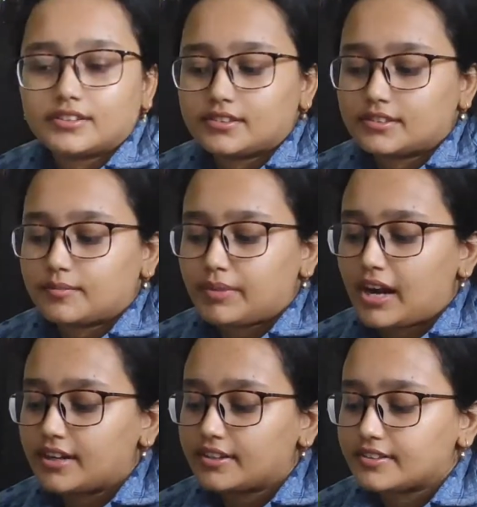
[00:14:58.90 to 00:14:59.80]
the
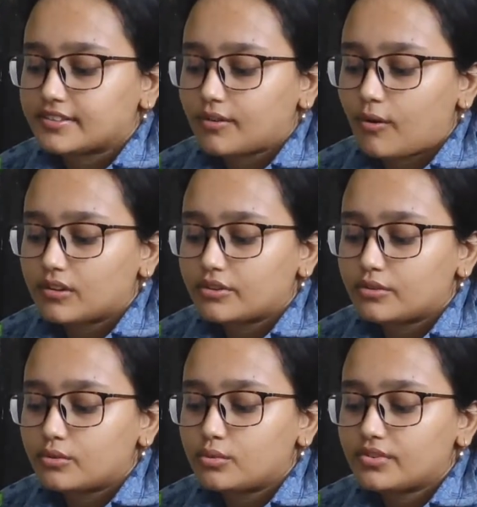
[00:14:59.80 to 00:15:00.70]
plant is. All the
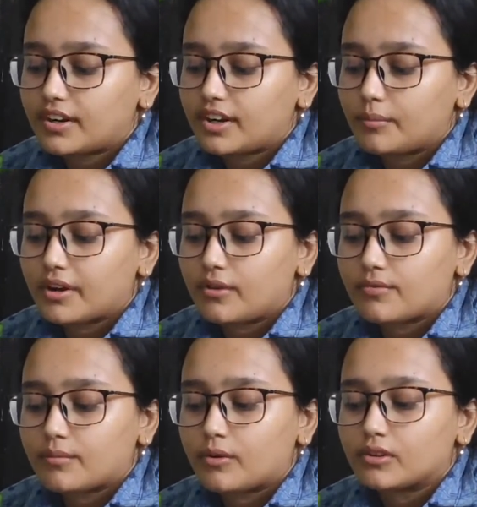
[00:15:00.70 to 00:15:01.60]
roots are coming out
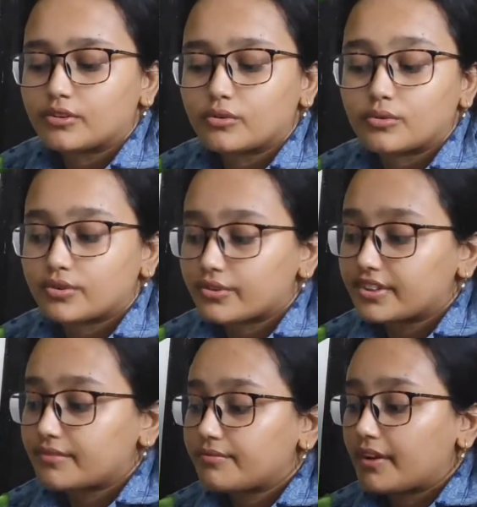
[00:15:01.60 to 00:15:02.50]
from all the nodes, so it's
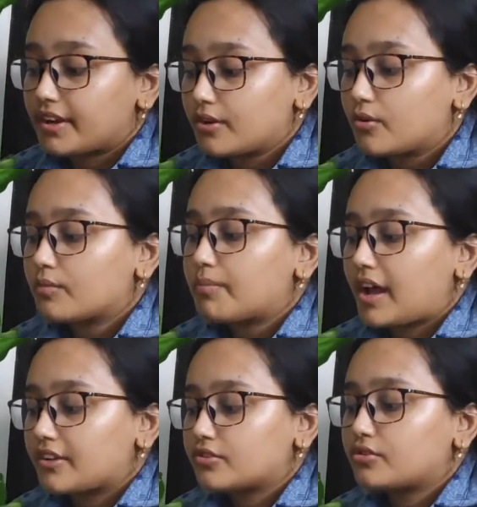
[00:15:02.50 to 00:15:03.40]
very good
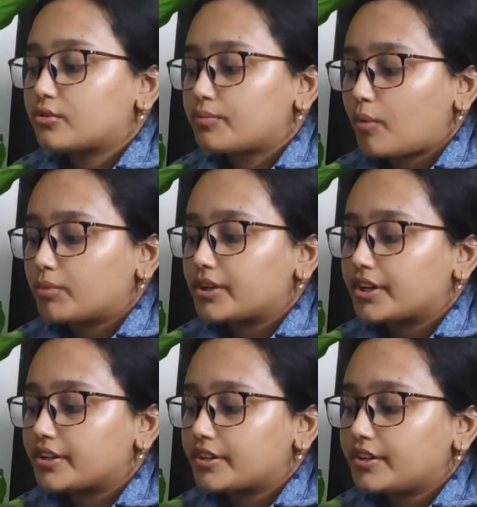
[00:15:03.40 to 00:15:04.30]
branch to propagate.